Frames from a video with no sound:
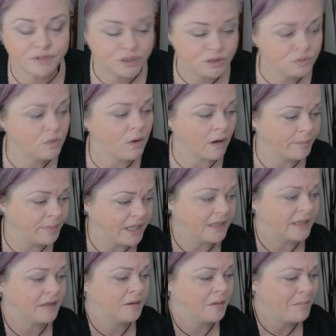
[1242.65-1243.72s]
You are
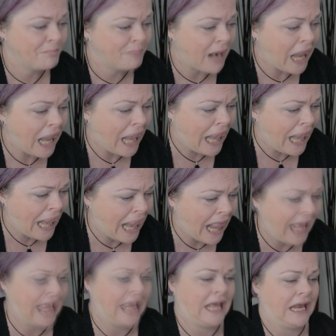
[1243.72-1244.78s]
being
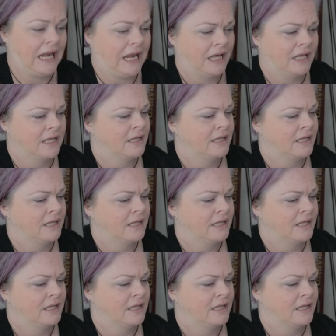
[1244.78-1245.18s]
played.